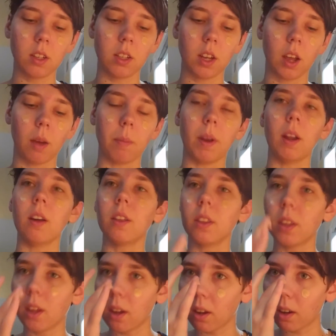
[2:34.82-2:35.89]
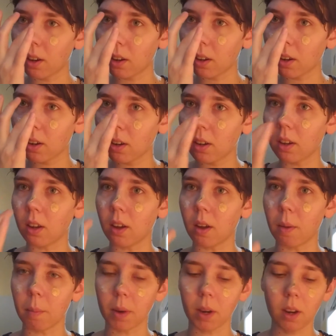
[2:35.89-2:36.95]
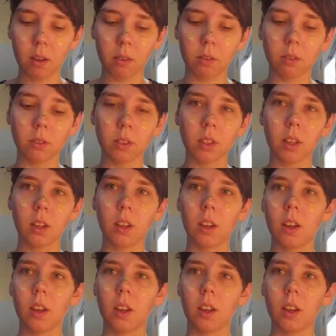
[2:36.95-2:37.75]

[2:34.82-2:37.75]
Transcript: dab it on there, on my nose.